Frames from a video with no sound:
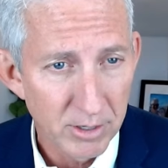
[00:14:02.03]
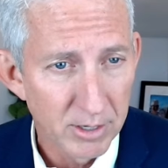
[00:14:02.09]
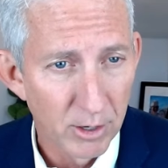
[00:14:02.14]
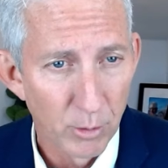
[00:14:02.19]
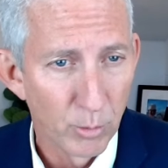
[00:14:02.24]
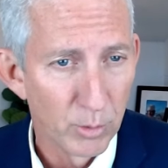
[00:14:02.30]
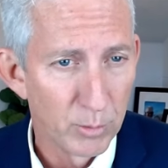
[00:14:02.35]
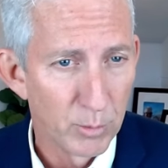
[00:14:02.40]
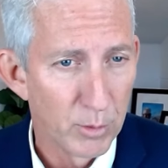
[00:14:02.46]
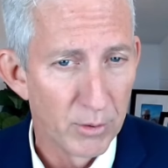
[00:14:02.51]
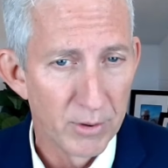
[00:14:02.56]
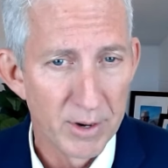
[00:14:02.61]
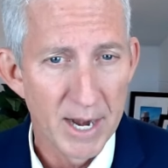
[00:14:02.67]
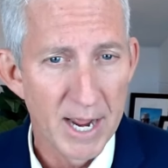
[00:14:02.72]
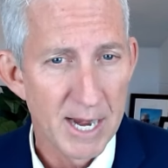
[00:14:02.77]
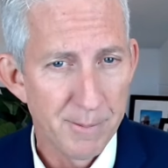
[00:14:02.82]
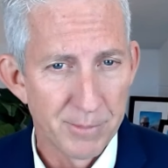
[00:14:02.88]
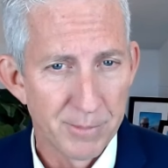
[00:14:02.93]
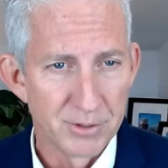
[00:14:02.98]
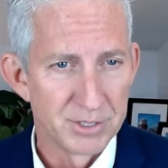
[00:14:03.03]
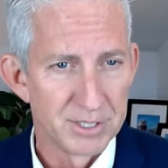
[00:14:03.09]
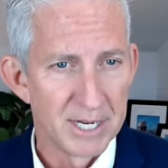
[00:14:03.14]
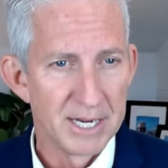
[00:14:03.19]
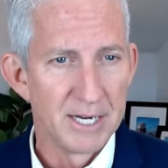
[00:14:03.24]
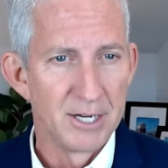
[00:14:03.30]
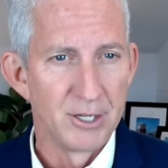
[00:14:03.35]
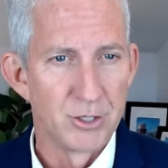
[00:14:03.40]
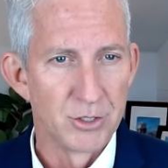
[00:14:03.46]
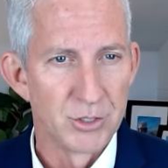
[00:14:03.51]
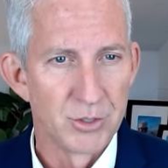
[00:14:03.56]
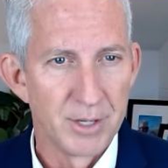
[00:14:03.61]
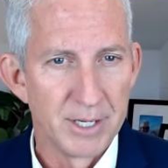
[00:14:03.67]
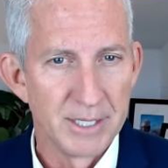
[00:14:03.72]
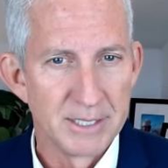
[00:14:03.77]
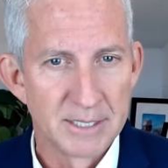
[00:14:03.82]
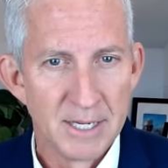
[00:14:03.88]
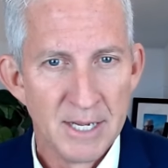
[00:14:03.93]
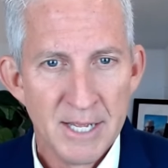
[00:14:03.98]
ago when we were at 8% interest
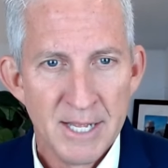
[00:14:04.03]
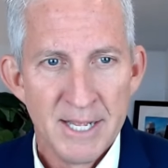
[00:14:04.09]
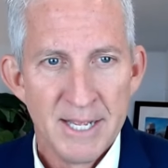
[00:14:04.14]
rates.